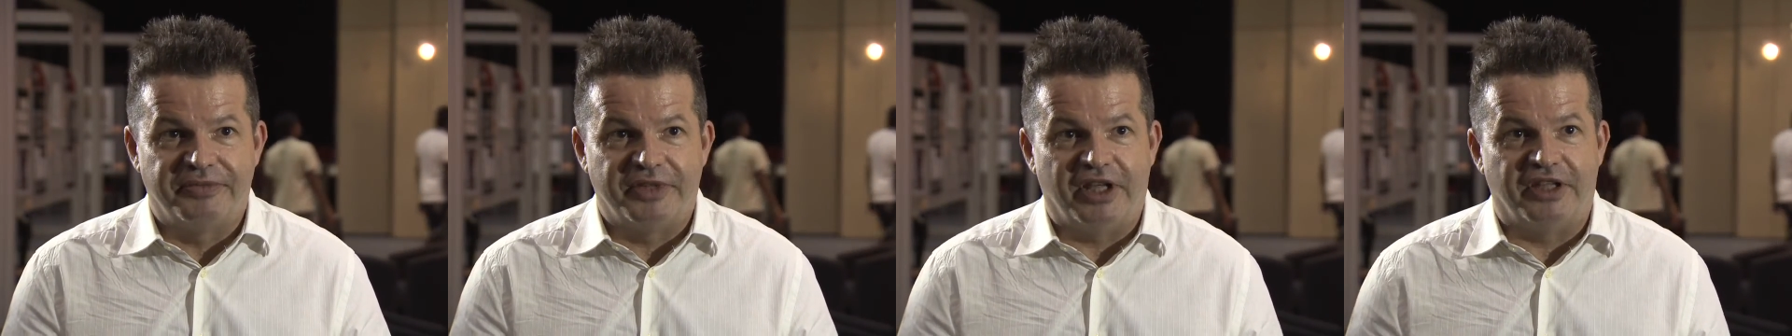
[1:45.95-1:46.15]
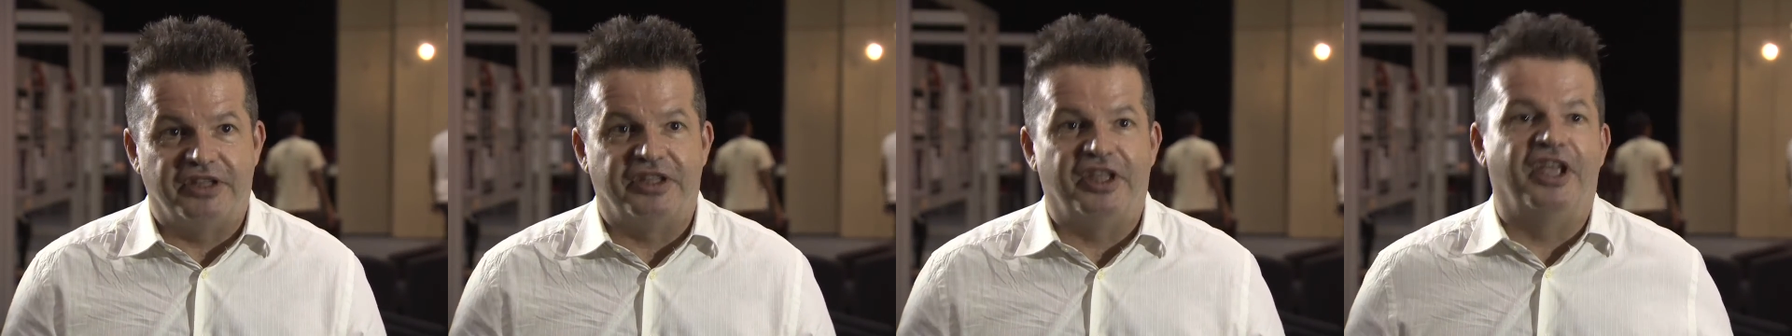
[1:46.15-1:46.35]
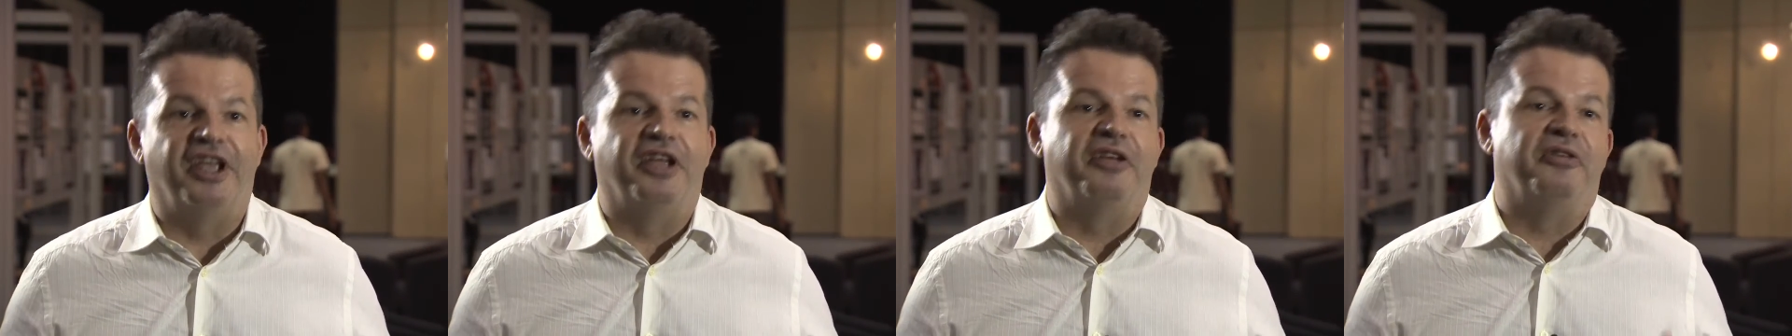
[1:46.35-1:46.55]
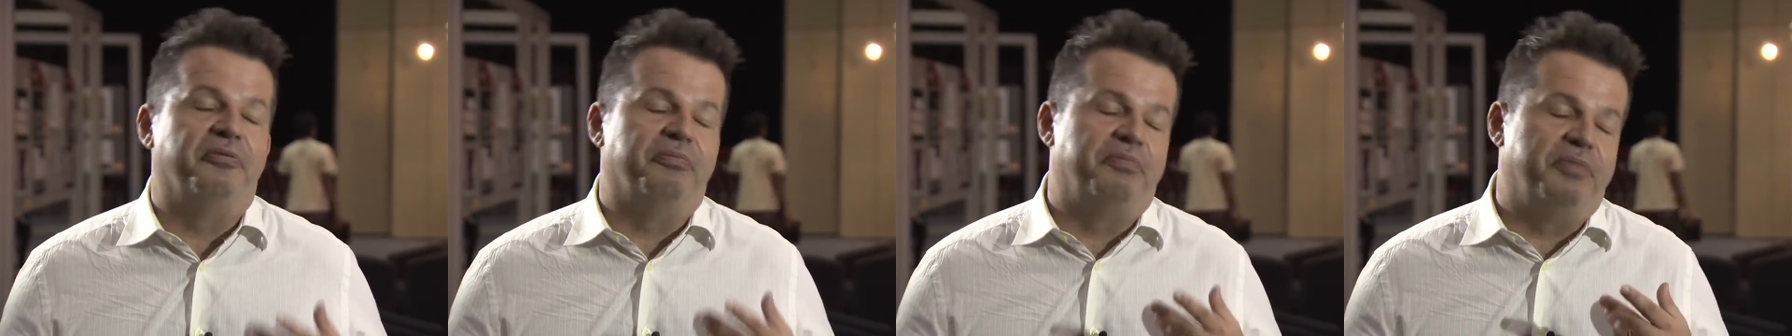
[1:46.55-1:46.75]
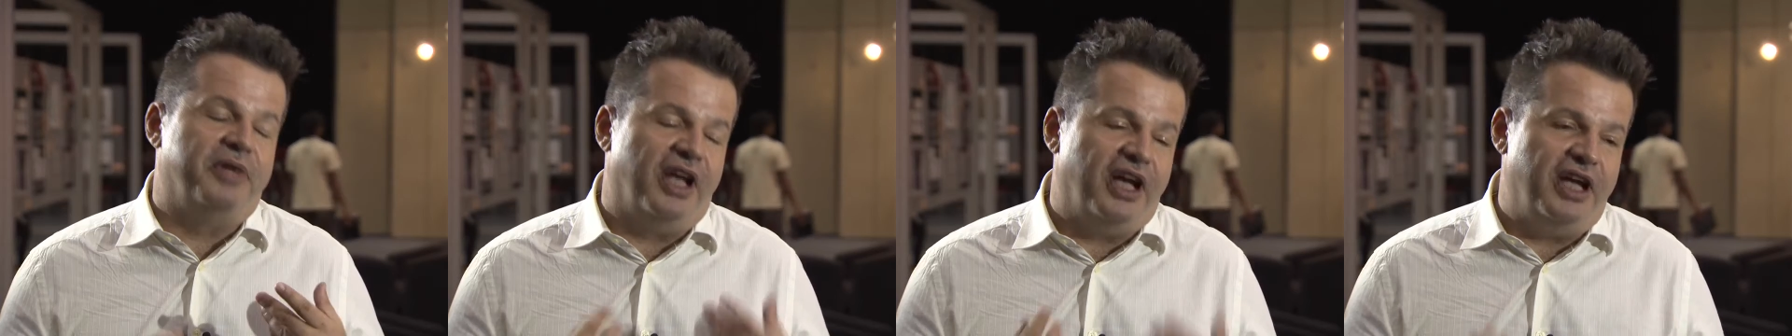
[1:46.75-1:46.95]
I think
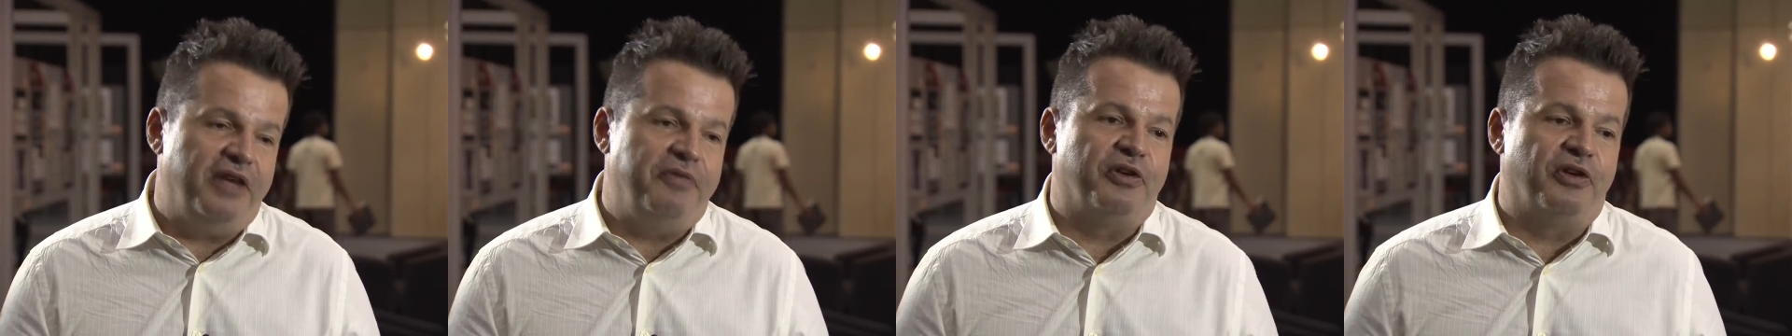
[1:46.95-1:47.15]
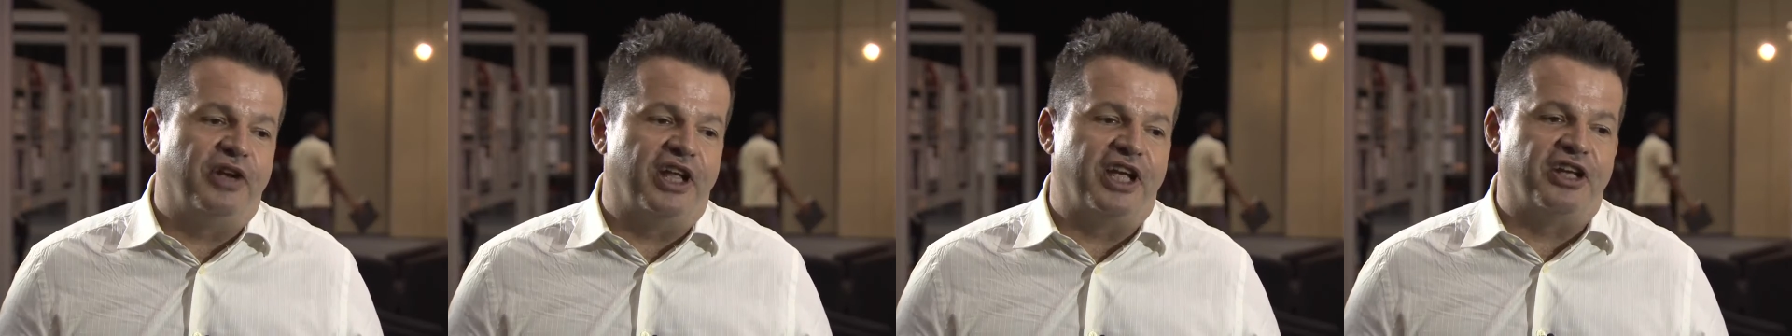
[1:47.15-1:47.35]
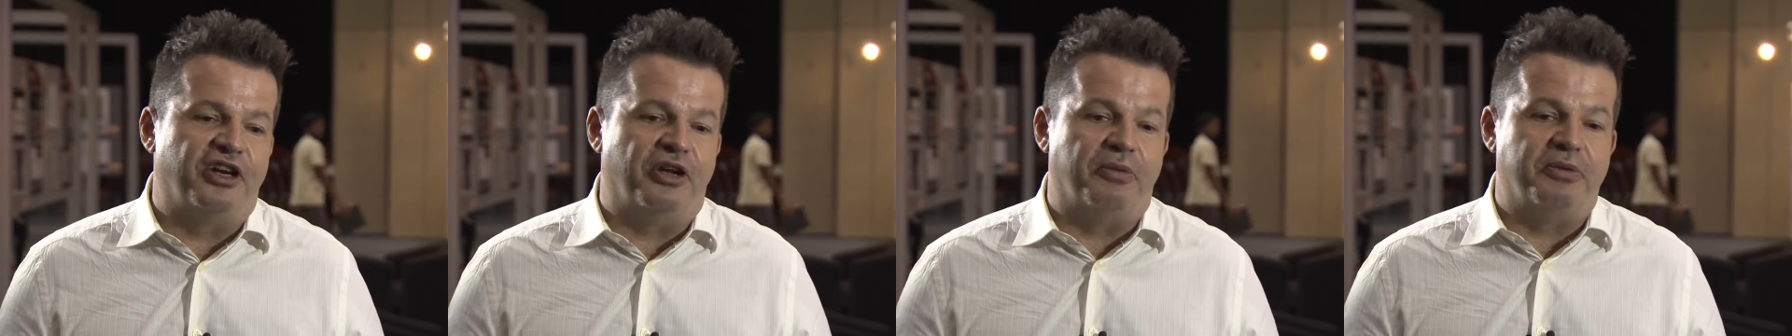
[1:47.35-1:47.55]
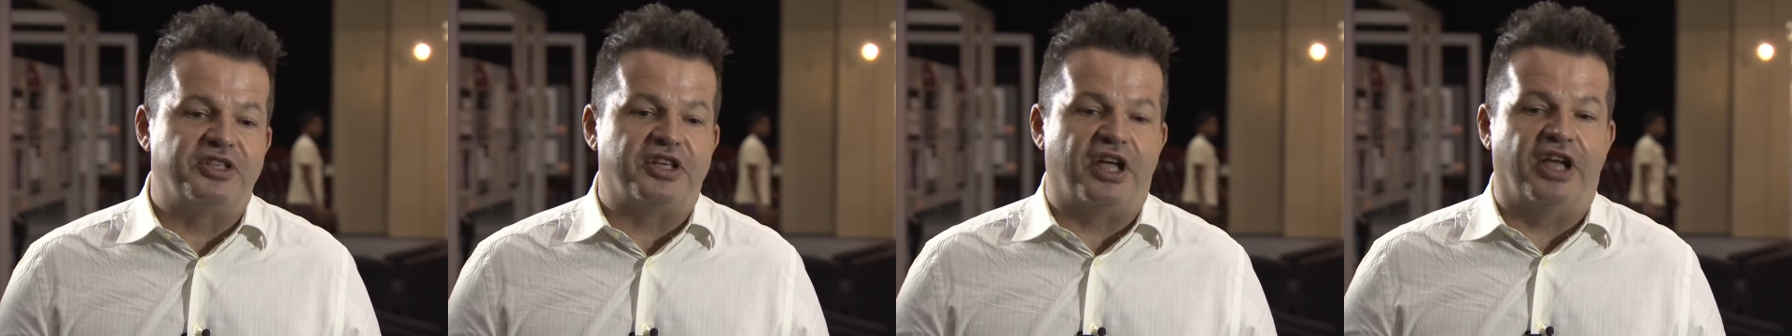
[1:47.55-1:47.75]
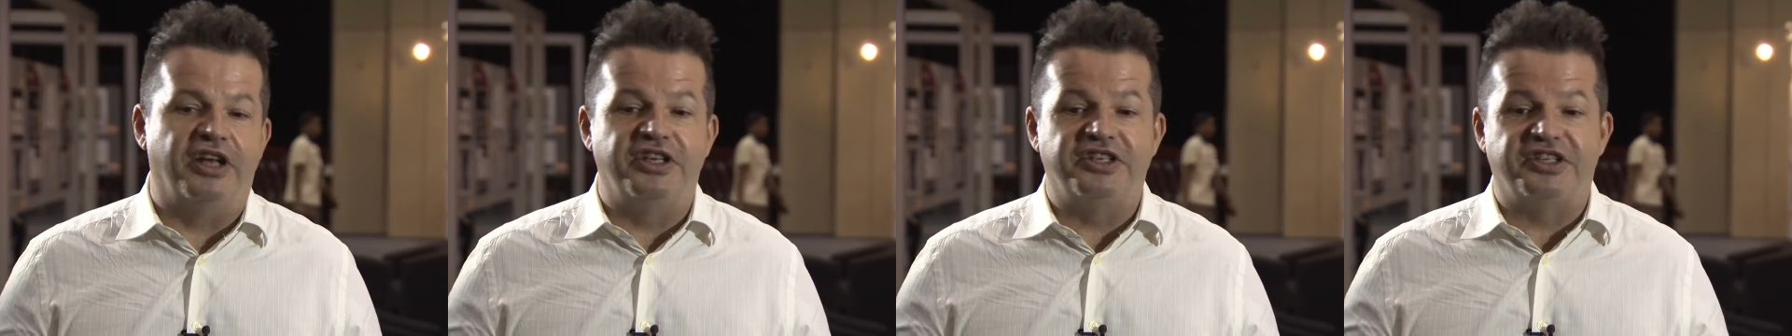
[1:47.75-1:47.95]
behavioral economics,
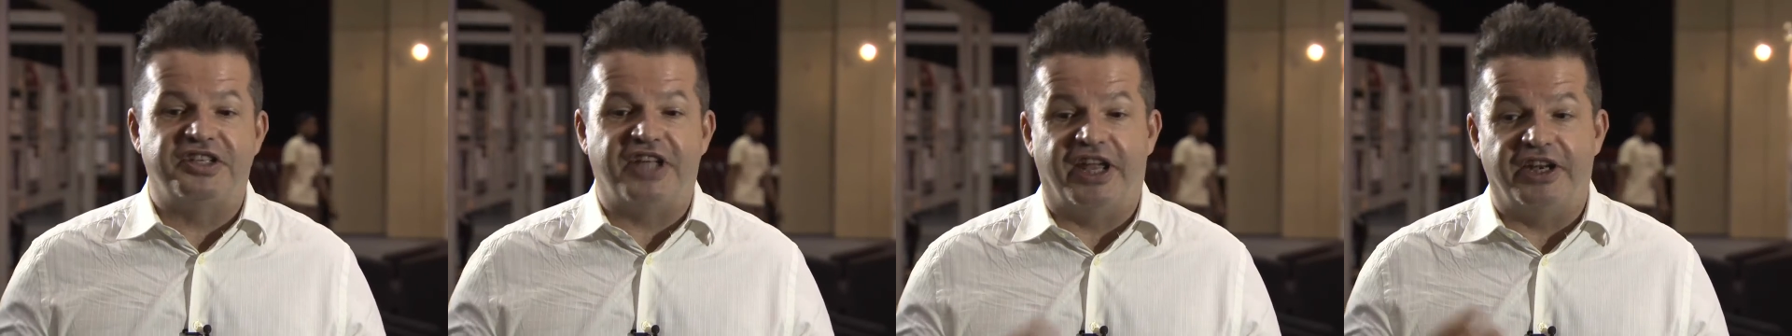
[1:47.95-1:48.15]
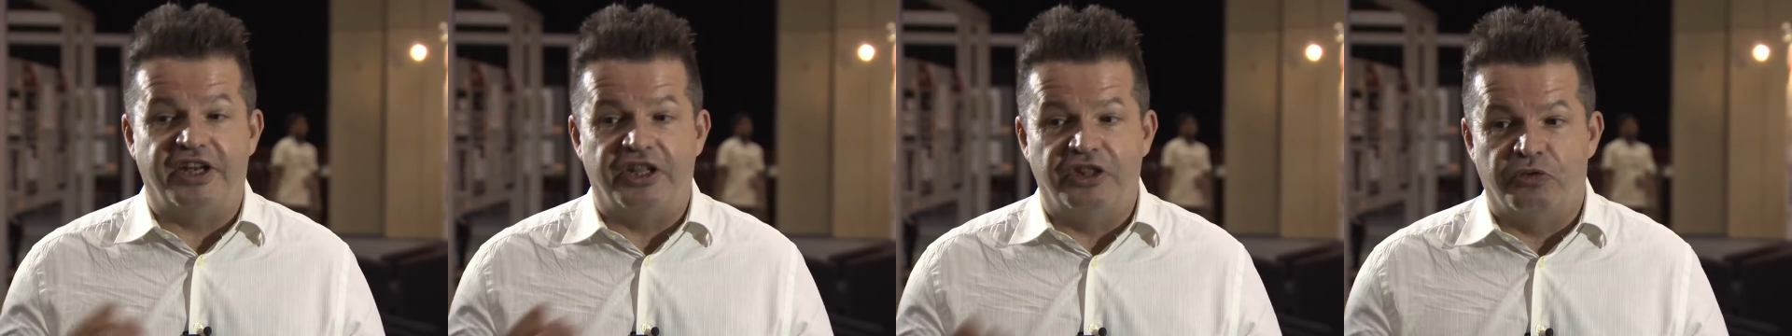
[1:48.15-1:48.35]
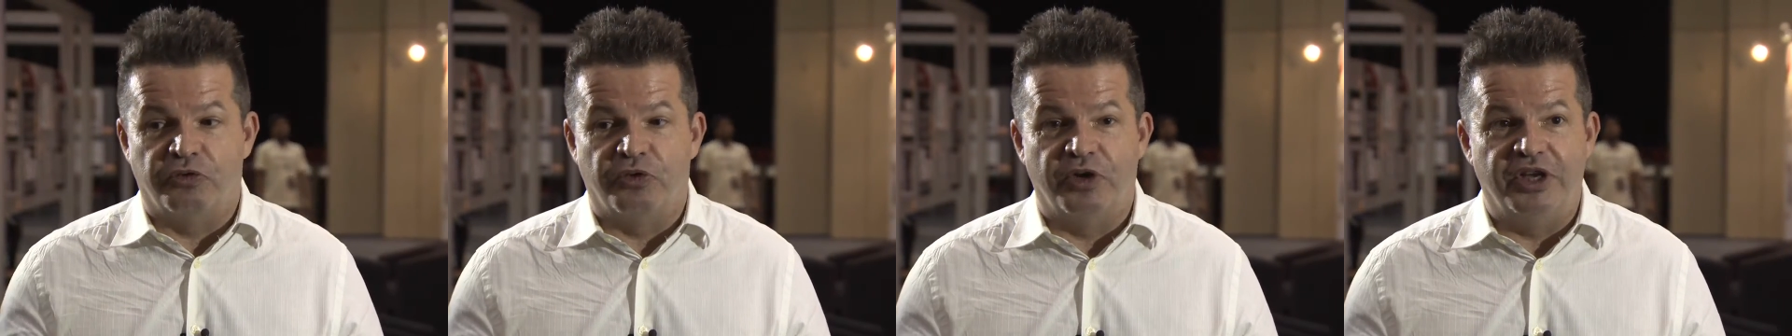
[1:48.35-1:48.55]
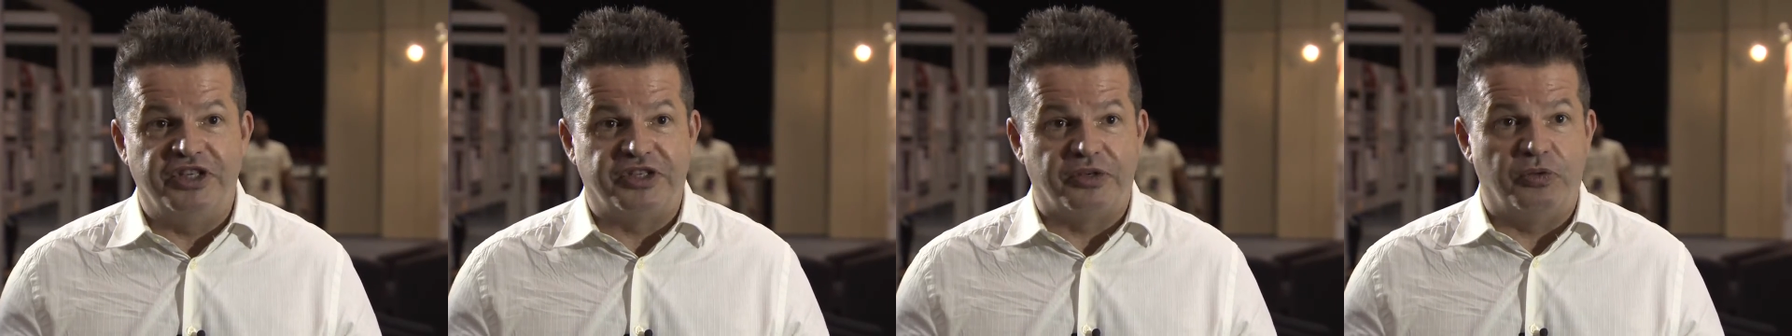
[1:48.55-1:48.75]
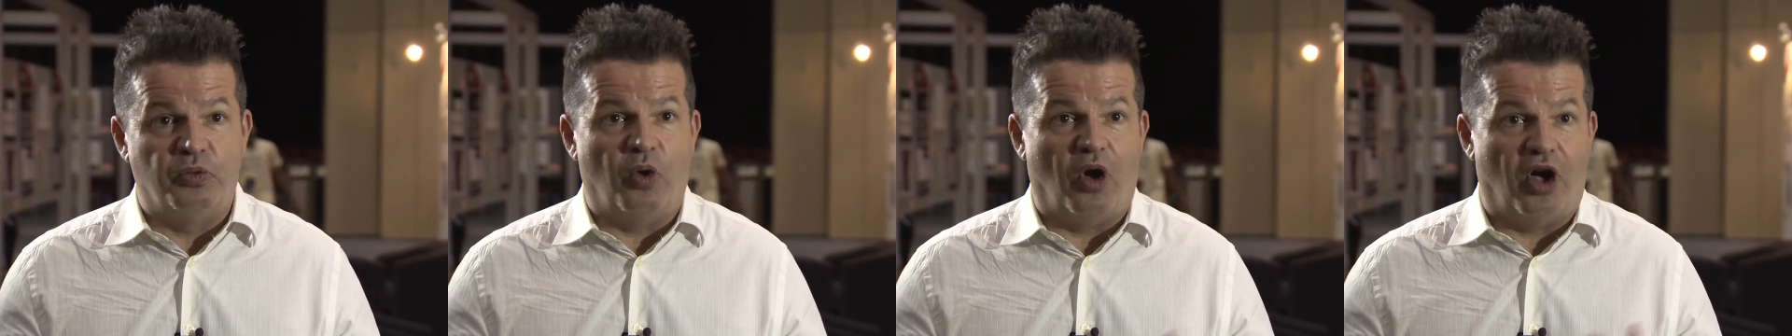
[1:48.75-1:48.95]
understanding the
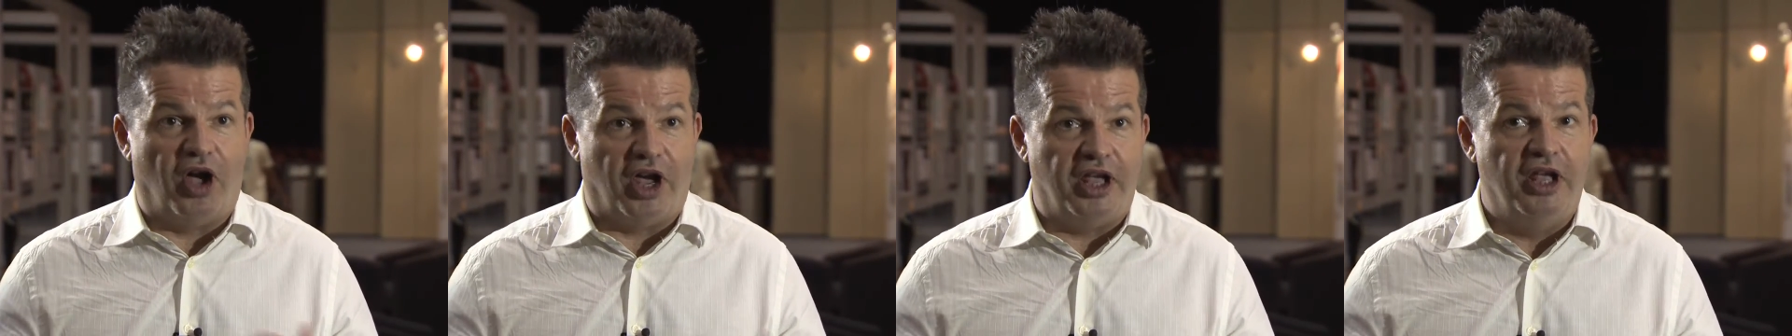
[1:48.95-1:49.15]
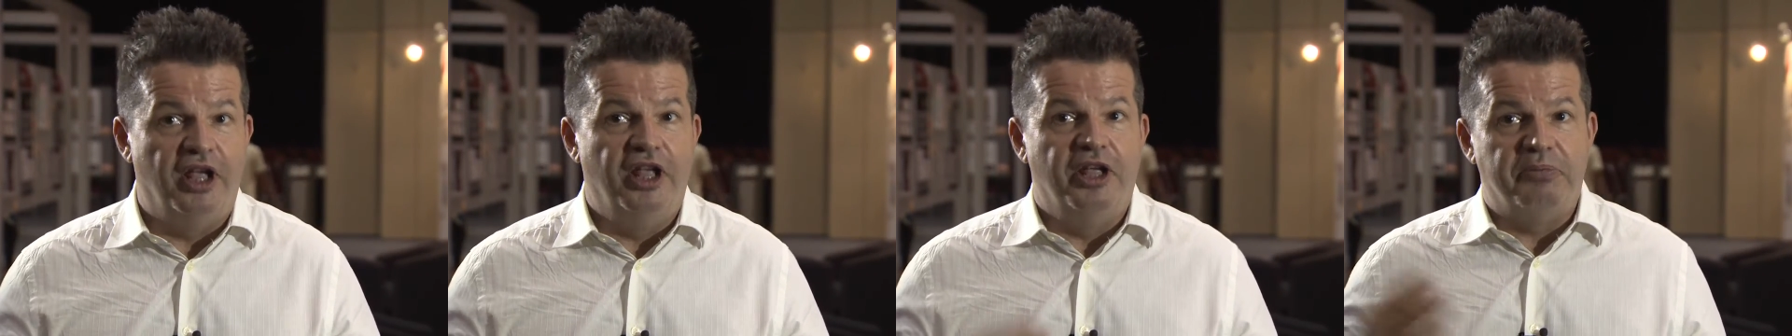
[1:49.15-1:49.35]
reason why